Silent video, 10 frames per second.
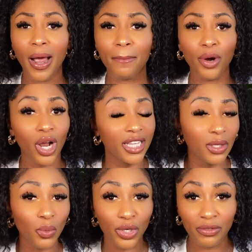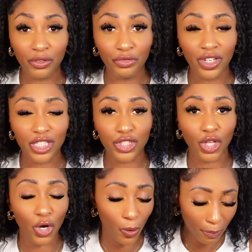I probably won't even finish
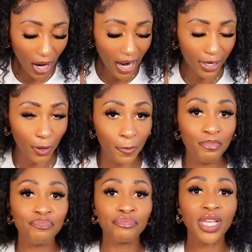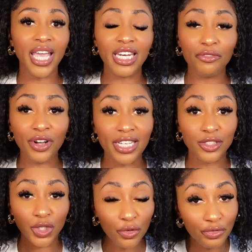the whole bottle. And if
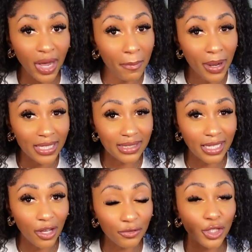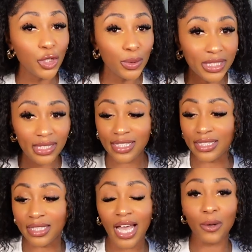I do find myself using
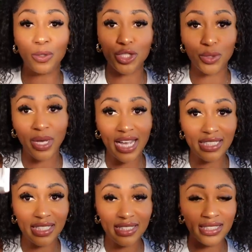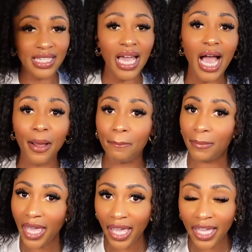this a lot, which you guys can see, I
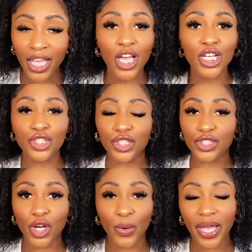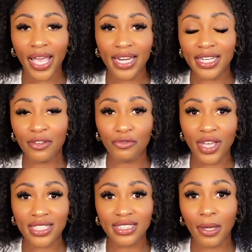may just go ahead and
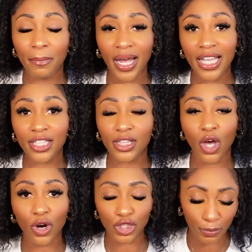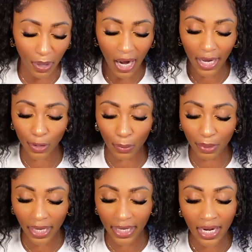invest and buy the large bottle.
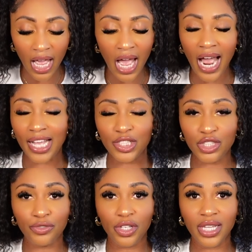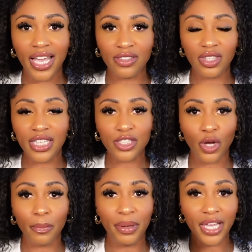But I just feel like these
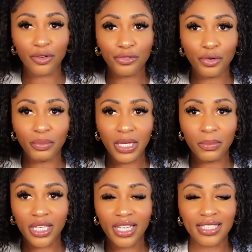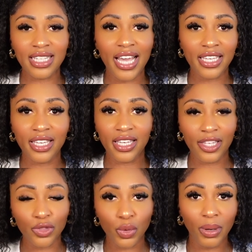are better for me because I can
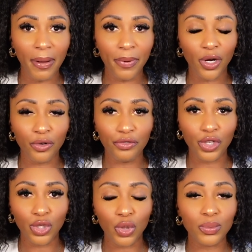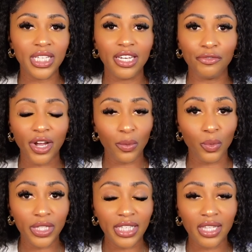get through my perfumes. And if I
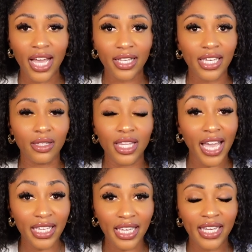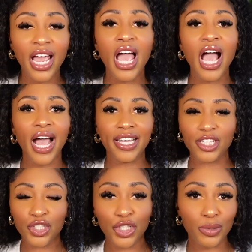really like it, I
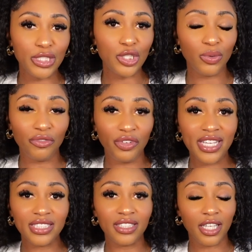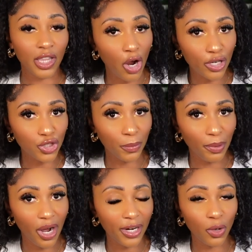can choose to invest in the larger
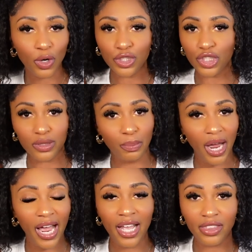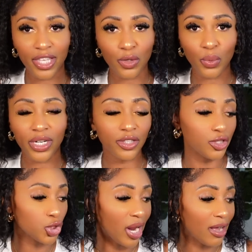bottle or just buy another one of
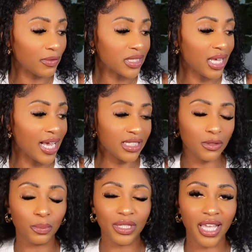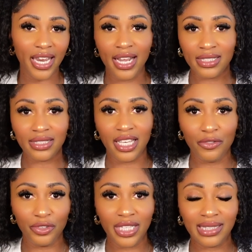the travel sizes. But that has
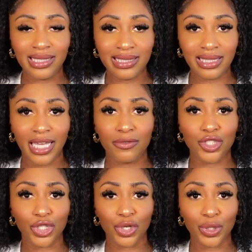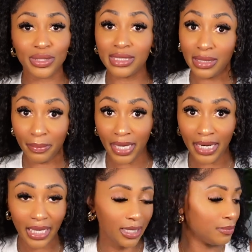definitely saved your girls some
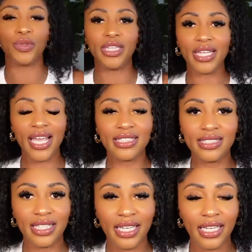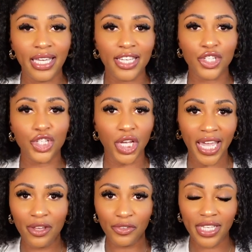money. The next thing is
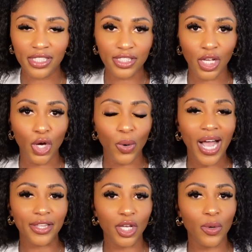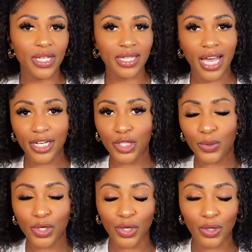shaving. So I know a lot of
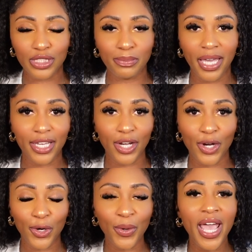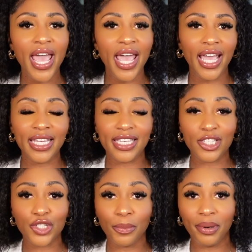you girls may go and
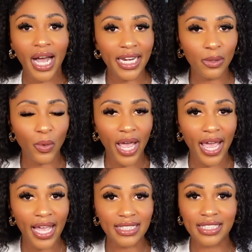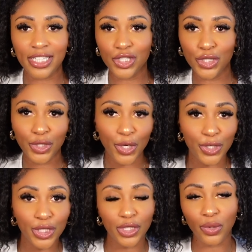get your body waxed, get, you know,
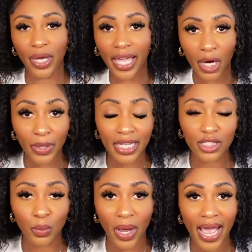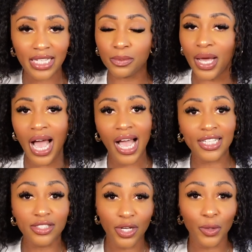your little areas waxed, but
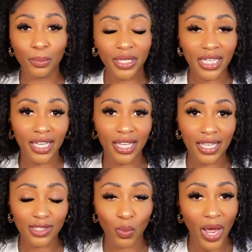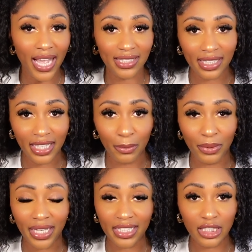I don't, because waxing can
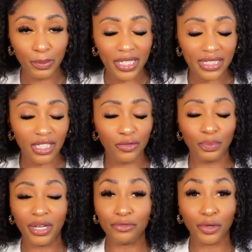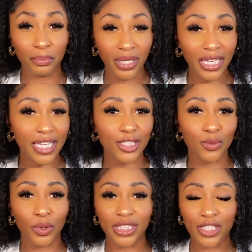be expensive, but for me,
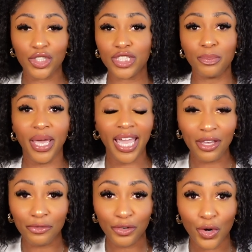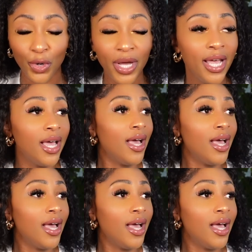it's really just painful.